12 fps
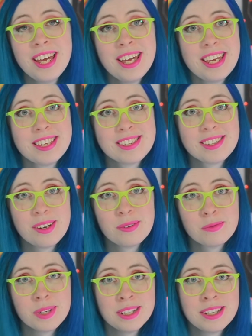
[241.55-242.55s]
It's a
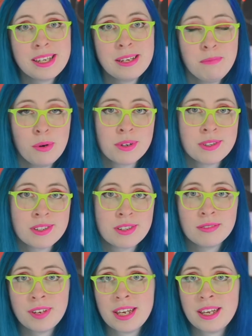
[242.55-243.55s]
really important
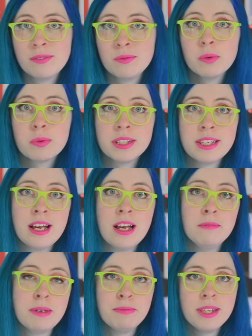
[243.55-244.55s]
survey and will really
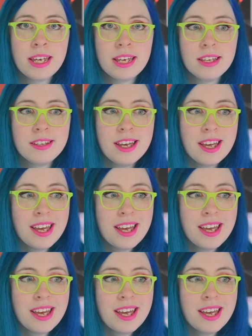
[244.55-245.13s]
help me plan.